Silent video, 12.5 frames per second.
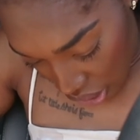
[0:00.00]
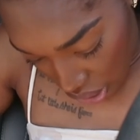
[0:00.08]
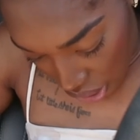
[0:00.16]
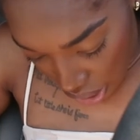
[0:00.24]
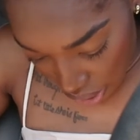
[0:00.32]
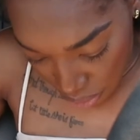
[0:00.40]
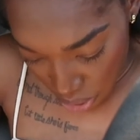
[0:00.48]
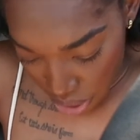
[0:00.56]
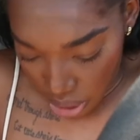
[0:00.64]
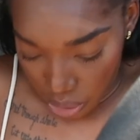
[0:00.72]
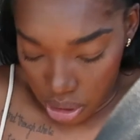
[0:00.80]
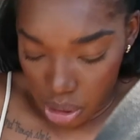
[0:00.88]
yeah i have no
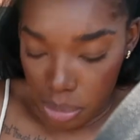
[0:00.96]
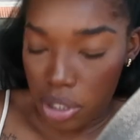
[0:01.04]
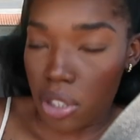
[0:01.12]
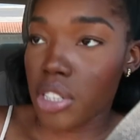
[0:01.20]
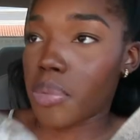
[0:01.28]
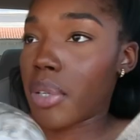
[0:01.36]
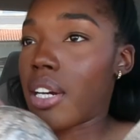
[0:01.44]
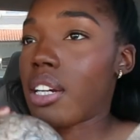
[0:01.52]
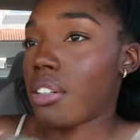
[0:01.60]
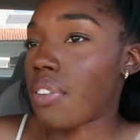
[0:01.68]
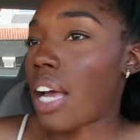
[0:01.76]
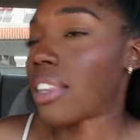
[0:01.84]
idea what this material is made
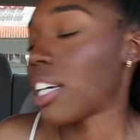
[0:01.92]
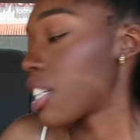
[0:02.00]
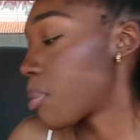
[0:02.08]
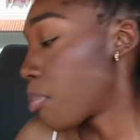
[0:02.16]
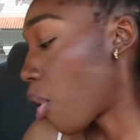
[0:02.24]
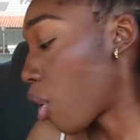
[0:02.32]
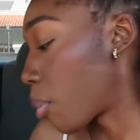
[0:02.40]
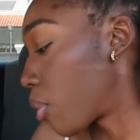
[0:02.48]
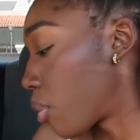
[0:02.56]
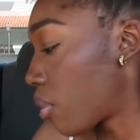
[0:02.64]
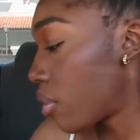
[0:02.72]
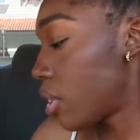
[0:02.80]
out of i think it's
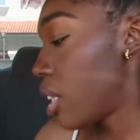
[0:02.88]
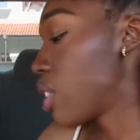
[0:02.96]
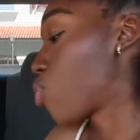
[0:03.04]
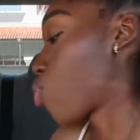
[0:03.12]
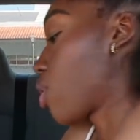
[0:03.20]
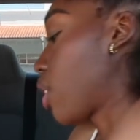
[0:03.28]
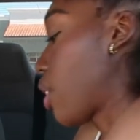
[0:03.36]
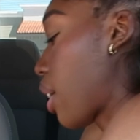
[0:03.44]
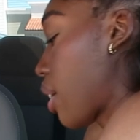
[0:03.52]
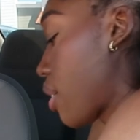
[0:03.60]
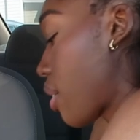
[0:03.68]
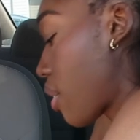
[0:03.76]
marble it's really
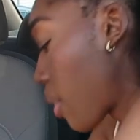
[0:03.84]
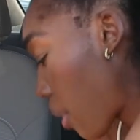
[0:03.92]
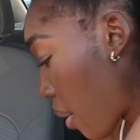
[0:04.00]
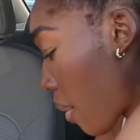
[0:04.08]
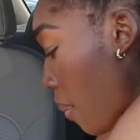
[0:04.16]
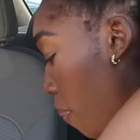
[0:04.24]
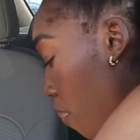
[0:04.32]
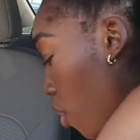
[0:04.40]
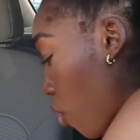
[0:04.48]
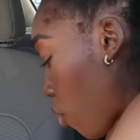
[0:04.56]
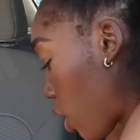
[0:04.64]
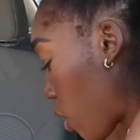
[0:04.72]
nice
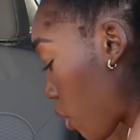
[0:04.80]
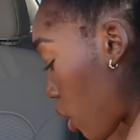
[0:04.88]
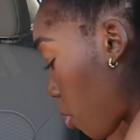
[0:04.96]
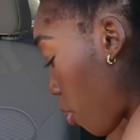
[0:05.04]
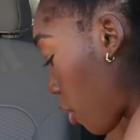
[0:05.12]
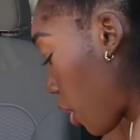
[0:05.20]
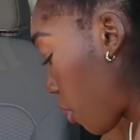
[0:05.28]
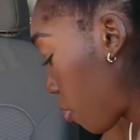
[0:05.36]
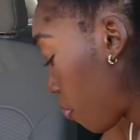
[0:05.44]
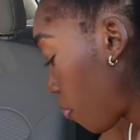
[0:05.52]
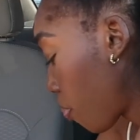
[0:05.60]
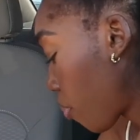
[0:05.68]
really really pretty
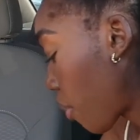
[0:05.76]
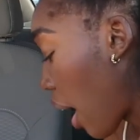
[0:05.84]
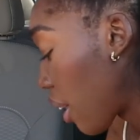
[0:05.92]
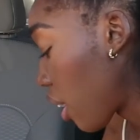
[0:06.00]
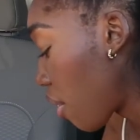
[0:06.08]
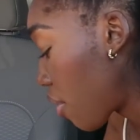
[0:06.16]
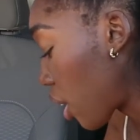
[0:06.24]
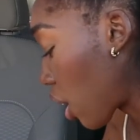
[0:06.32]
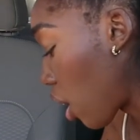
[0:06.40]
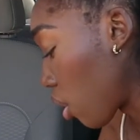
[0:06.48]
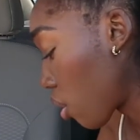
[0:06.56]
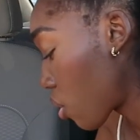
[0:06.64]
i love the
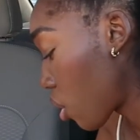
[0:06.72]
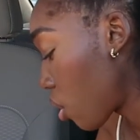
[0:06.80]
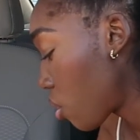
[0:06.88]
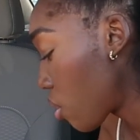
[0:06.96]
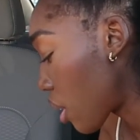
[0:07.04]
color tone